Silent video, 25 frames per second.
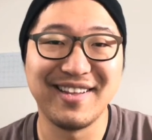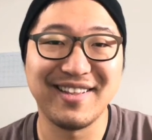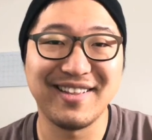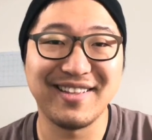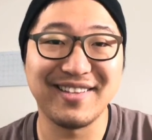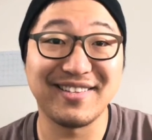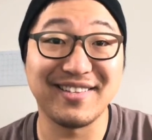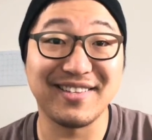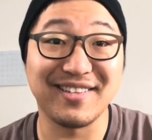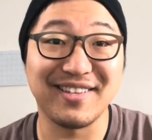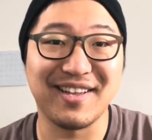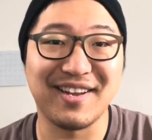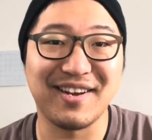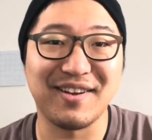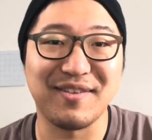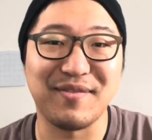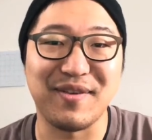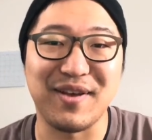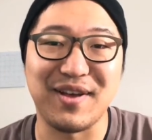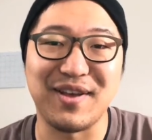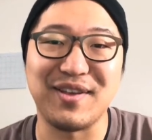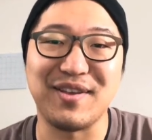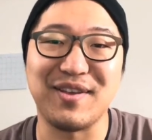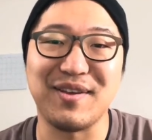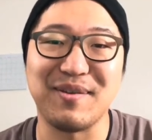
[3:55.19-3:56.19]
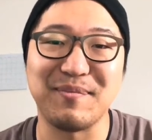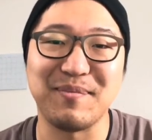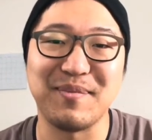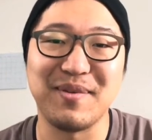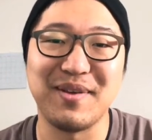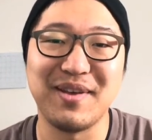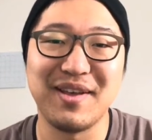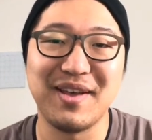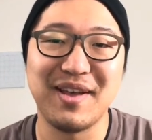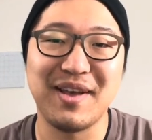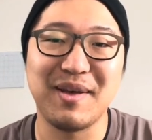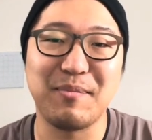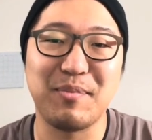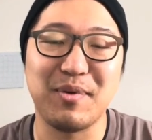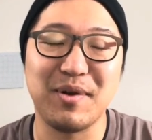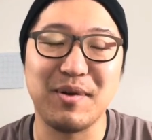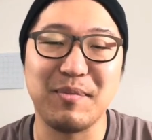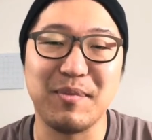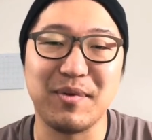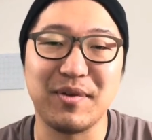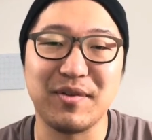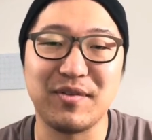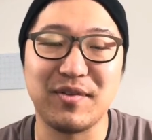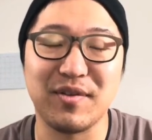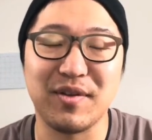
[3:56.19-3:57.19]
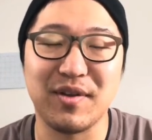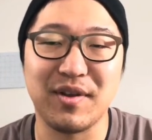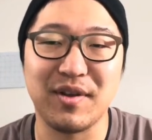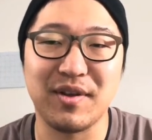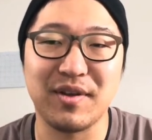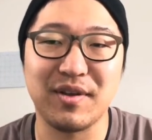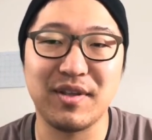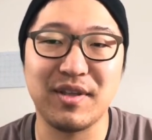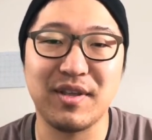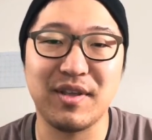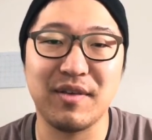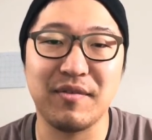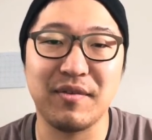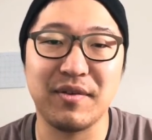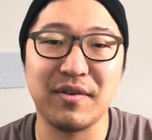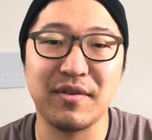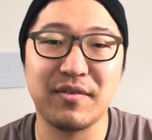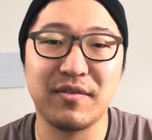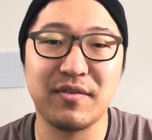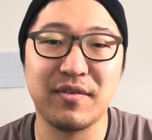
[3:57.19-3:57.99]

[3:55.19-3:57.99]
There's a lot of value I'm pretty much giving.